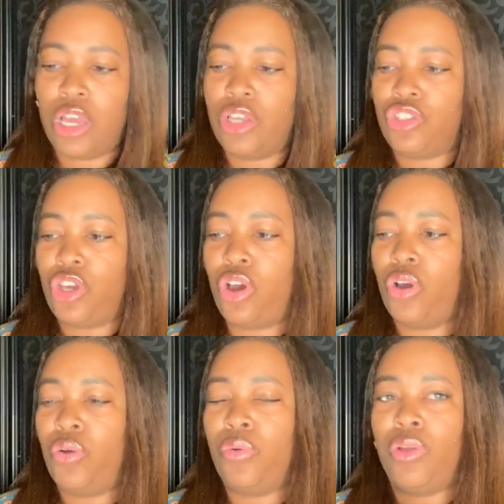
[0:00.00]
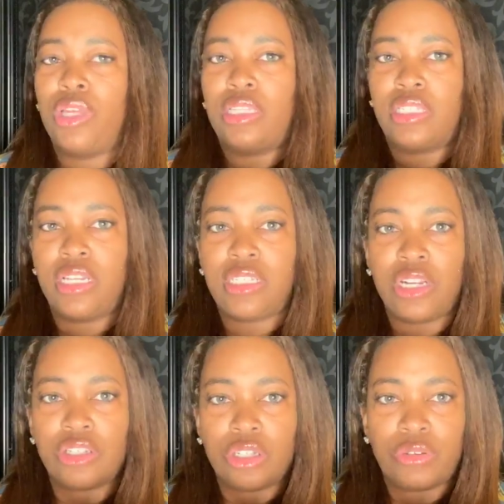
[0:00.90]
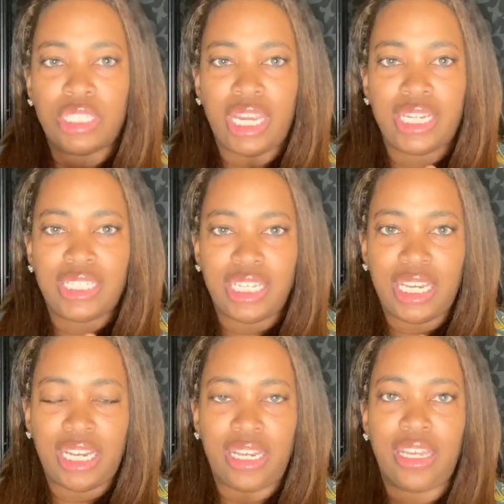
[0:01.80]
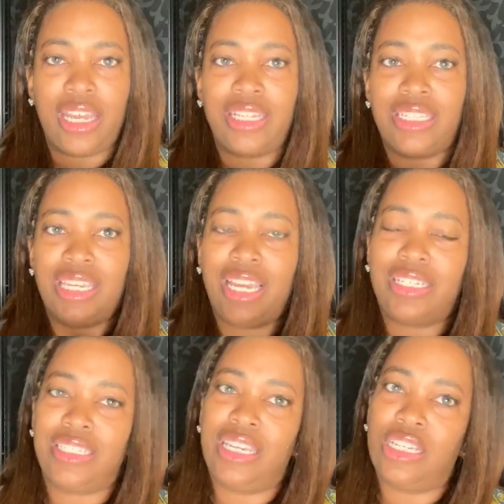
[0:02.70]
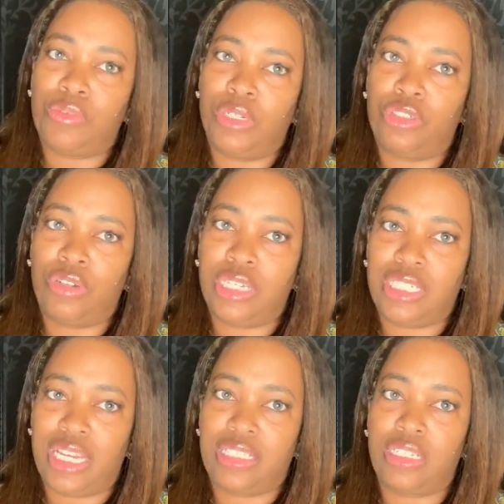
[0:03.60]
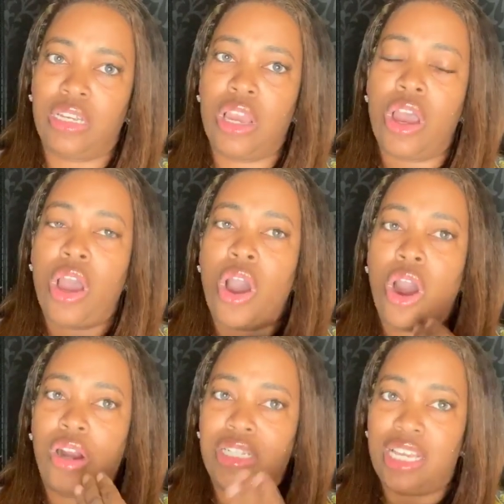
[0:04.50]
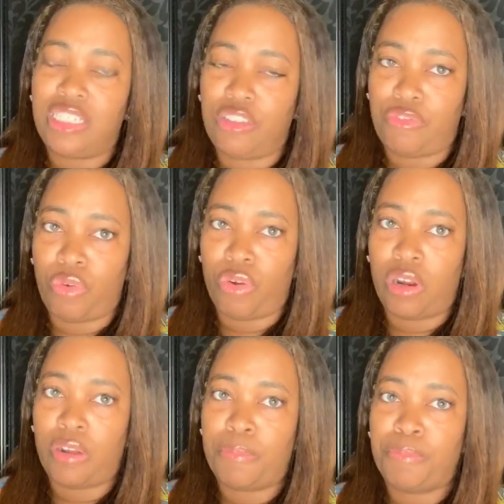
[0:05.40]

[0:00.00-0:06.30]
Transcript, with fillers: So, since there's no THC in it, and THC is what drug tests are testing for,